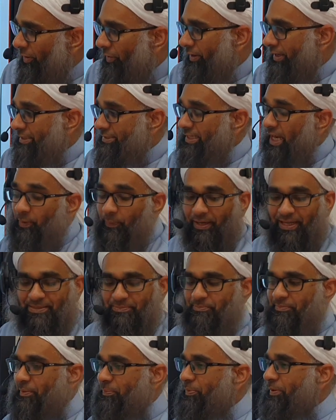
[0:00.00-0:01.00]
Okay, chai wala is
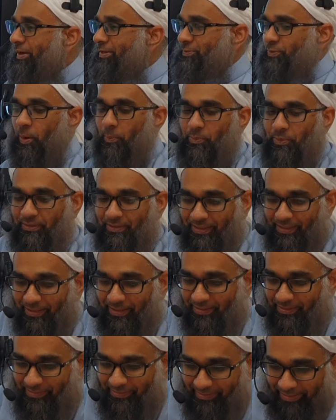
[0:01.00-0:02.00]
a shop in
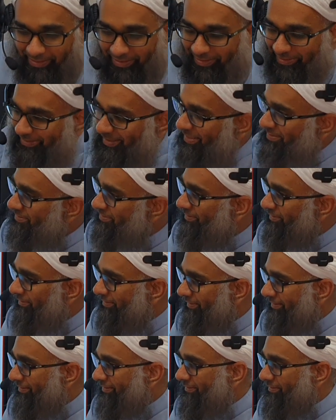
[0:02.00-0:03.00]
England,
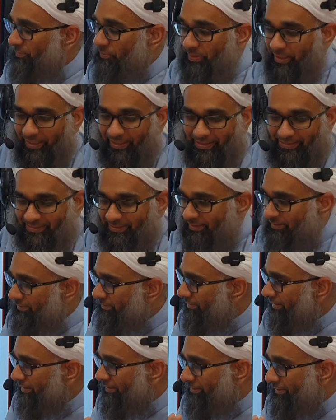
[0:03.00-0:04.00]
Leicester, UK that
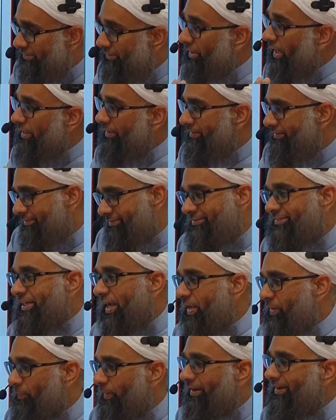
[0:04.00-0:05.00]
sells chai
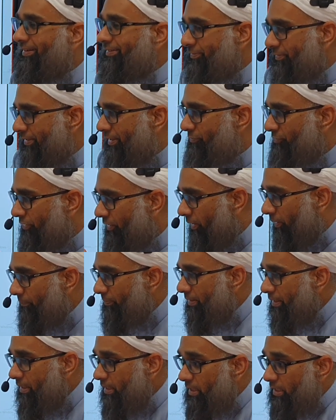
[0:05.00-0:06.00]
wala. So I can figure out.
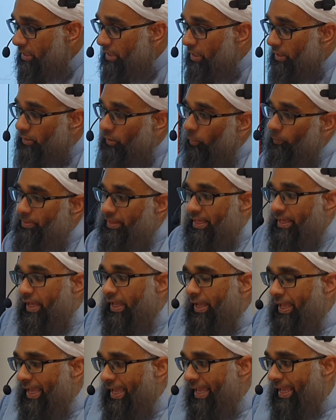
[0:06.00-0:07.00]
Now,
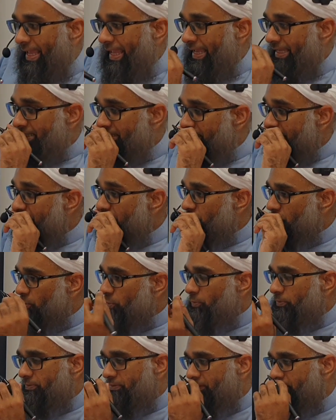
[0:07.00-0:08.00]
in these
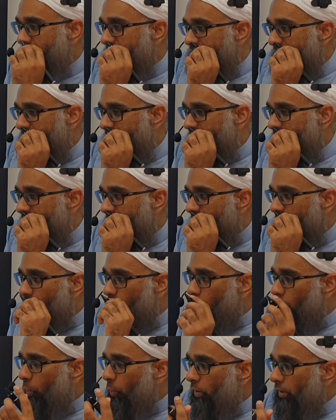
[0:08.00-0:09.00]
two,
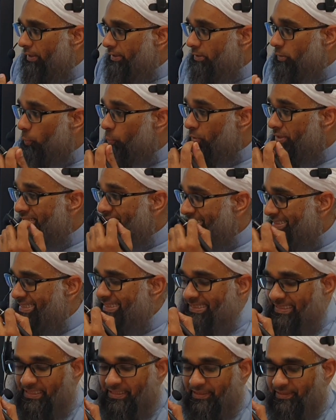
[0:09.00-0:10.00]
the word
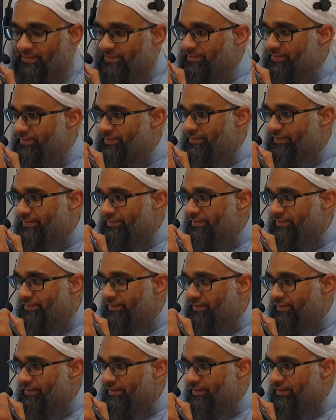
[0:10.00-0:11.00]
tea.
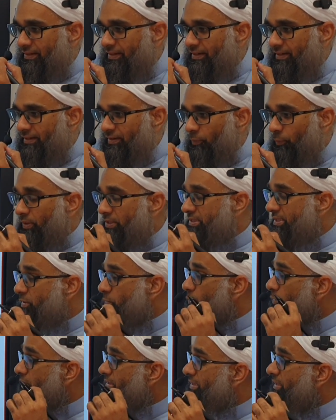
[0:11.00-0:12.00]
What is it?
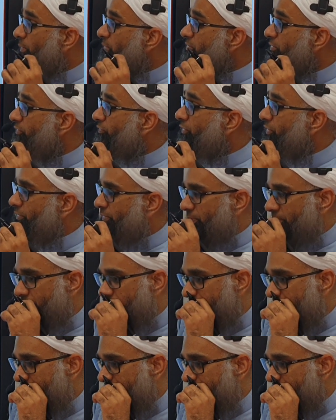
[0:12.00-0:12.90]
Word tea? What's it referred to?